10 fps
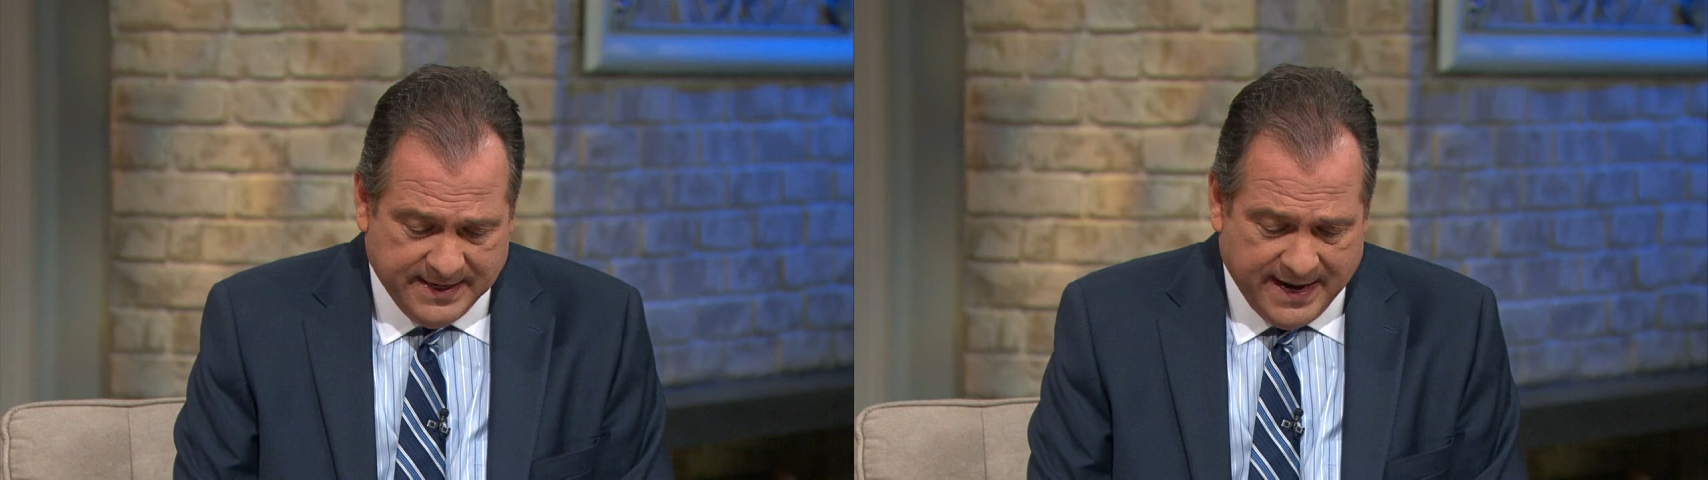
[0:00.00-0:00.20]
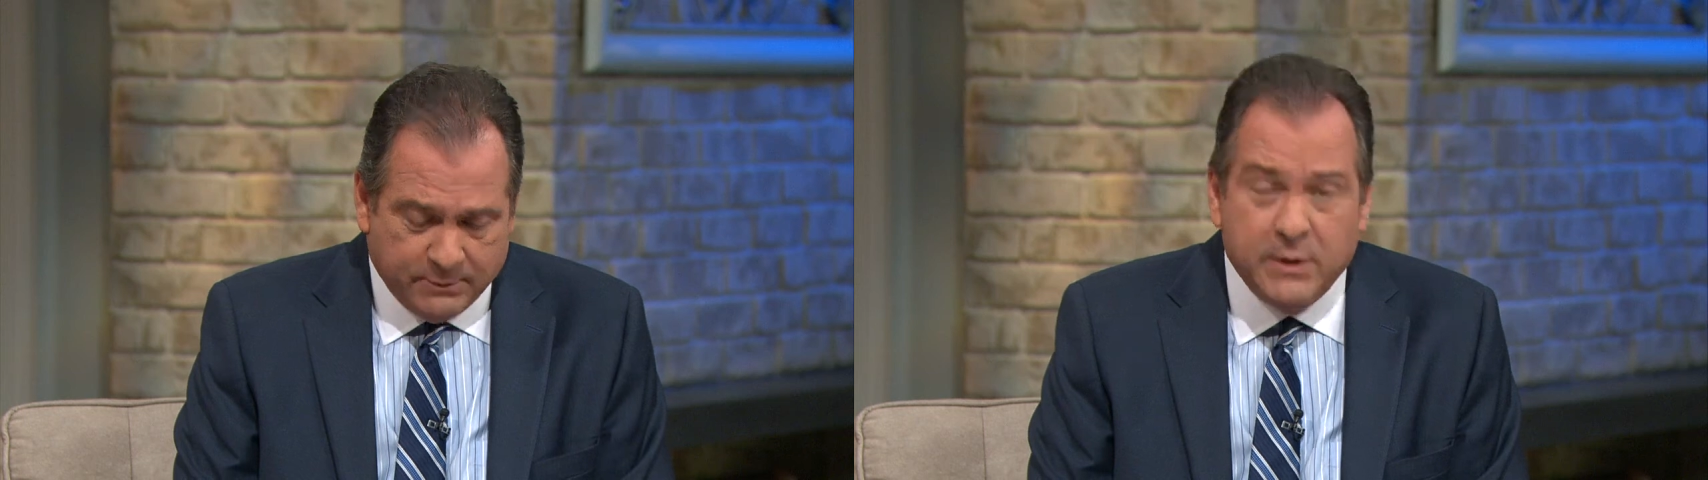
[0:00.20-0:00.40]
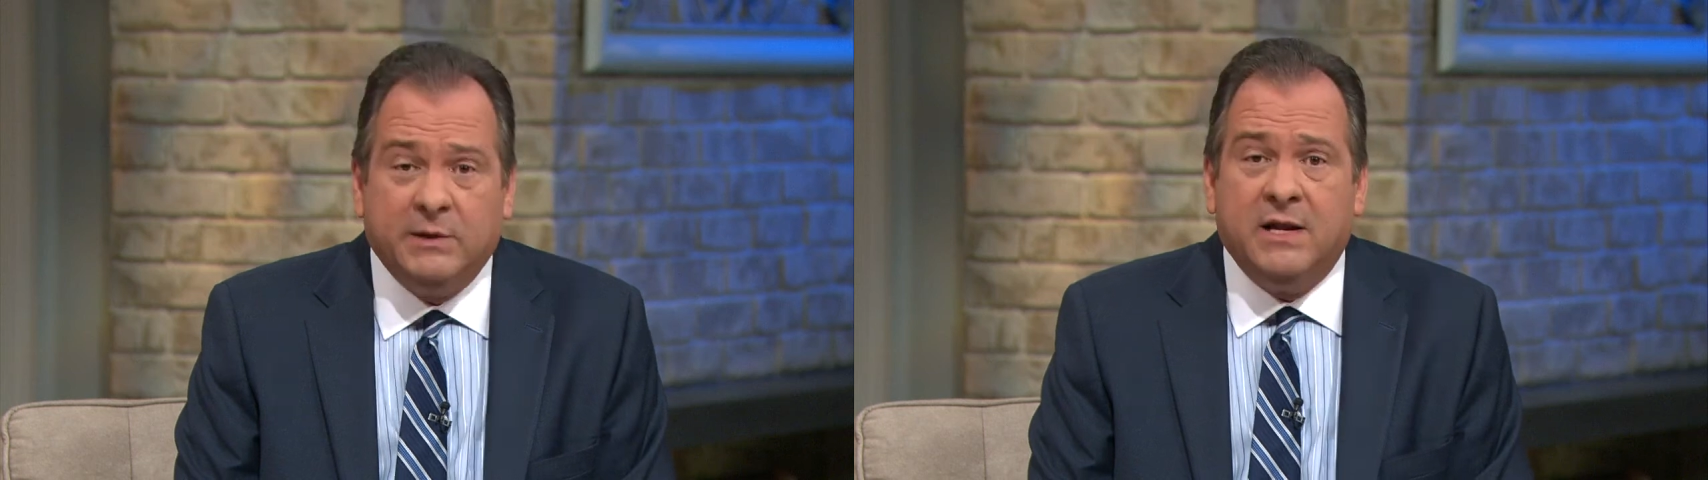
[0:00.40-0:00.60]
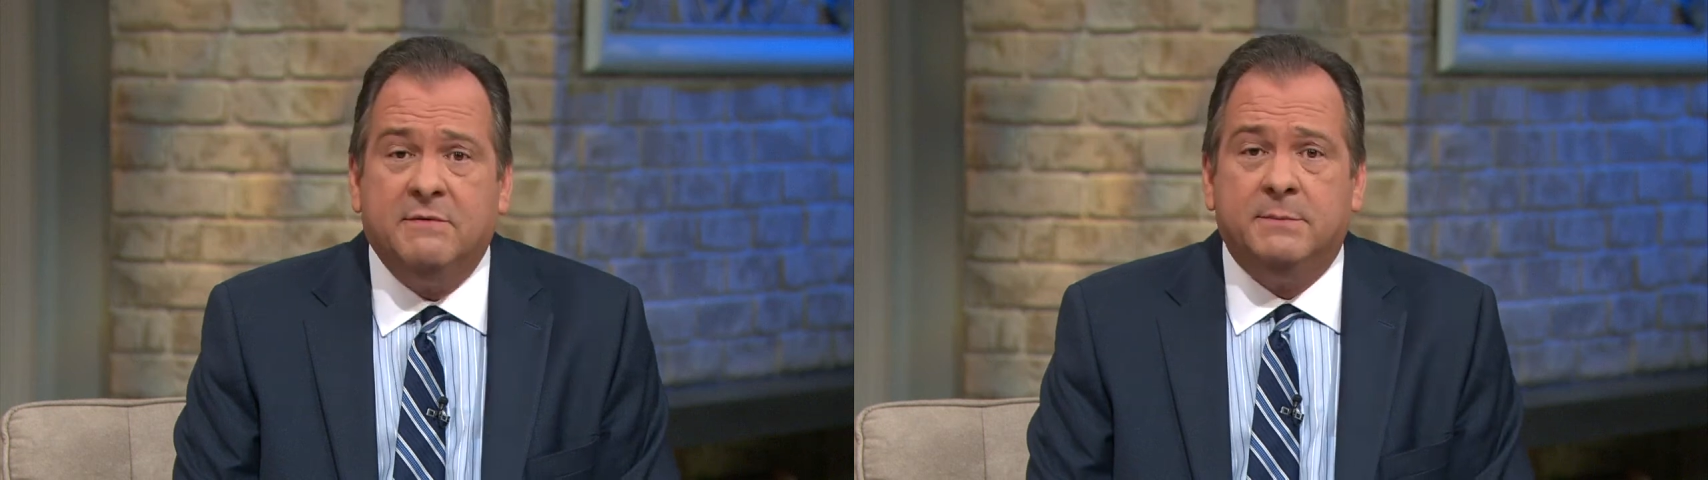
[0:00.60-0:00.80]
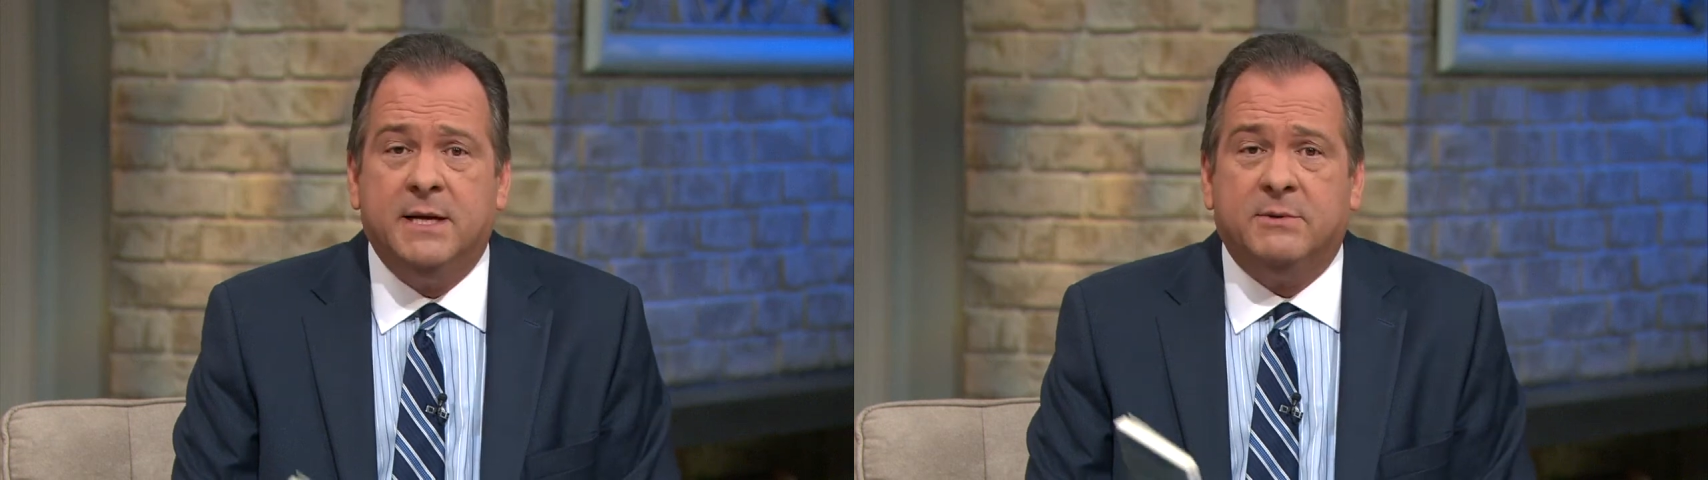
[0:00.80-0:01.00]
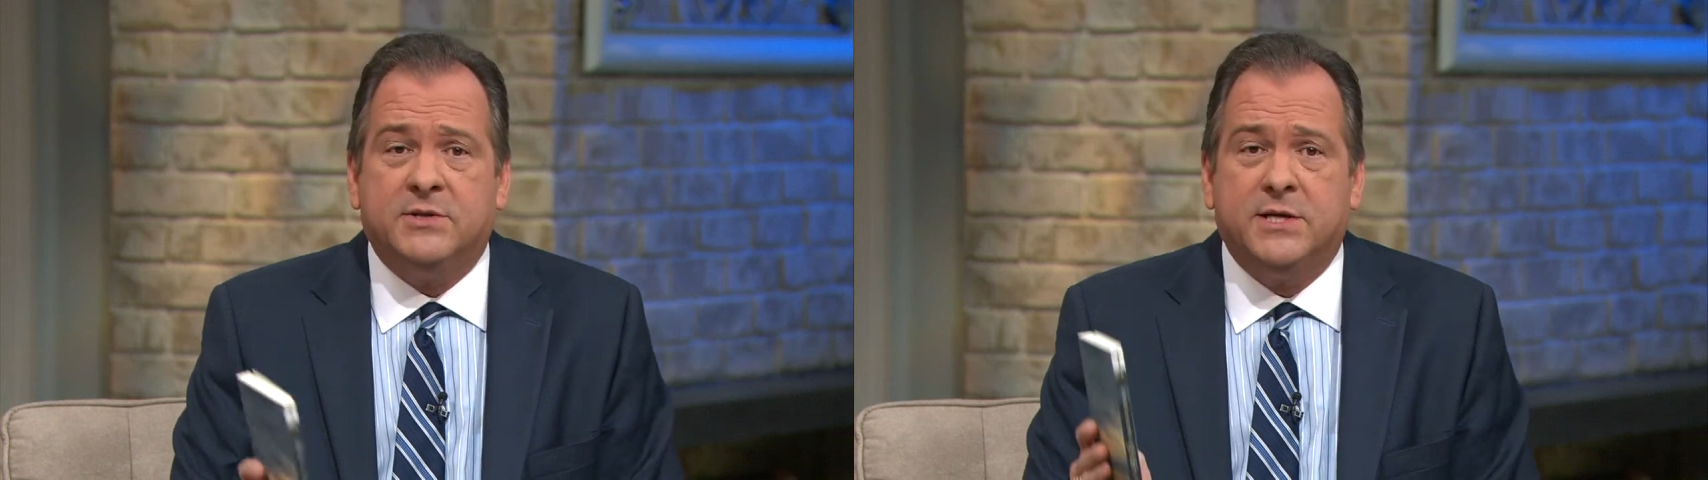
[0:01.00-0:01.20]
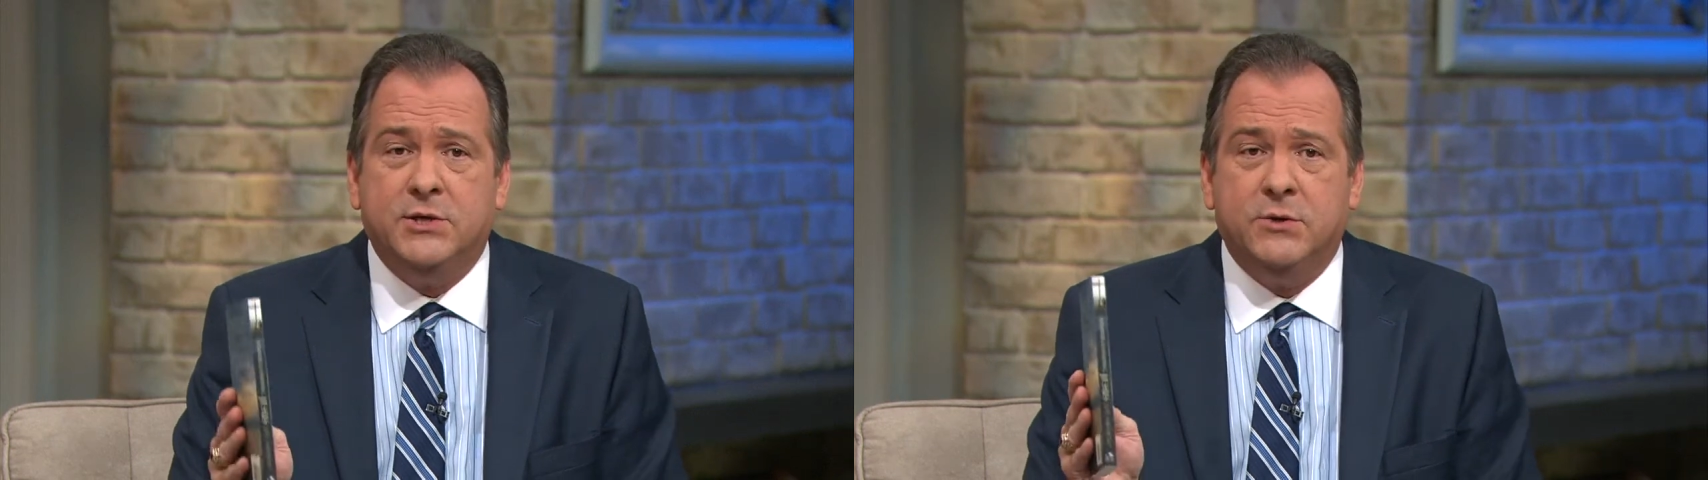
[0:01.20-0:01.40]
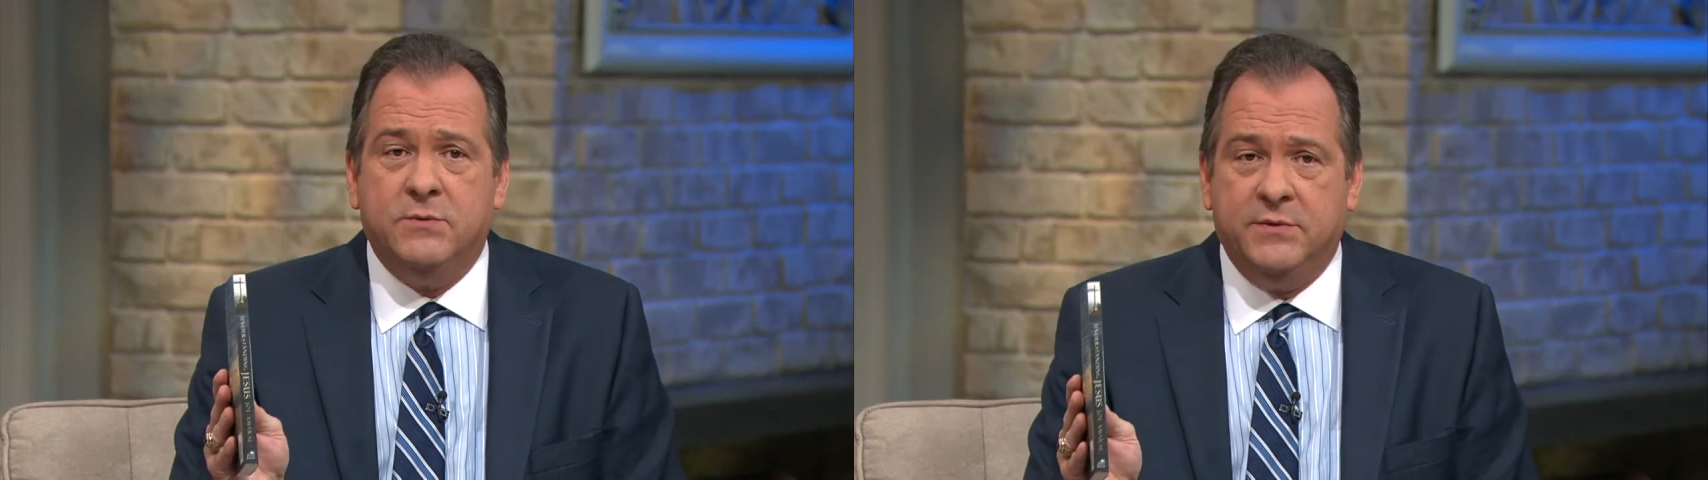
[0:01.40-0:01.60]
And we would love to be able to
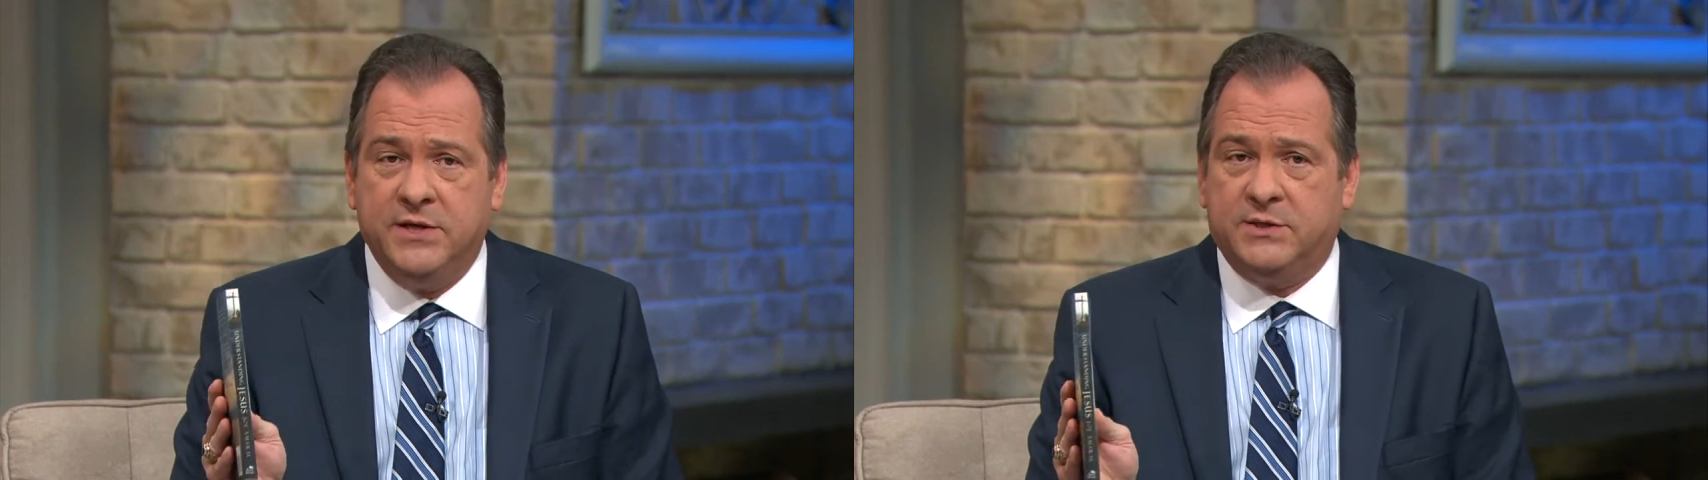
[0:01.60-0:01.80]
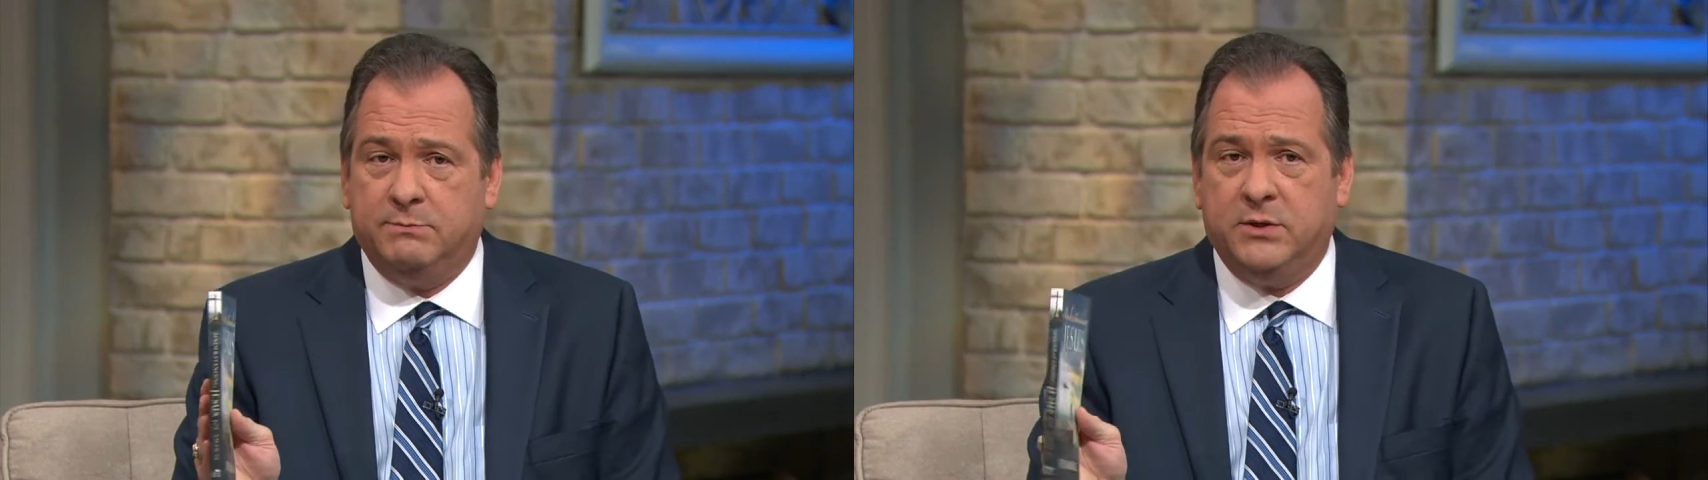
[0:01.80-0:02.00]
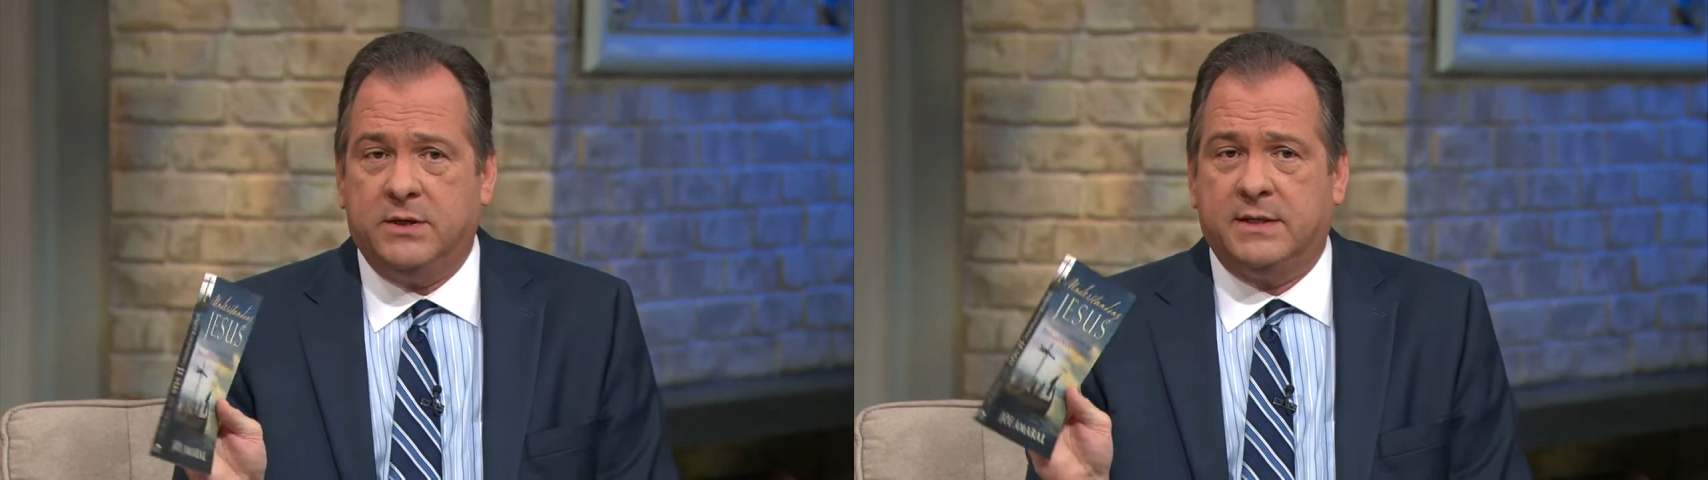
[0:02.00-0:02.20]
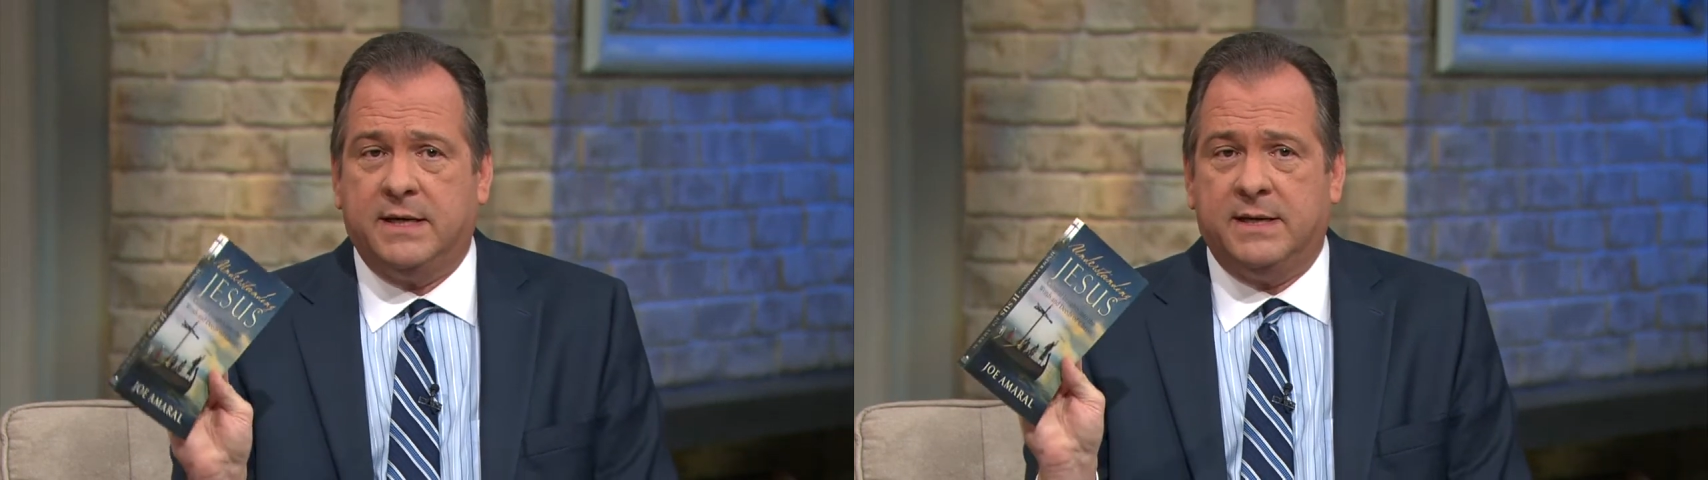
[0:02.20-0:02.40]
send you this book.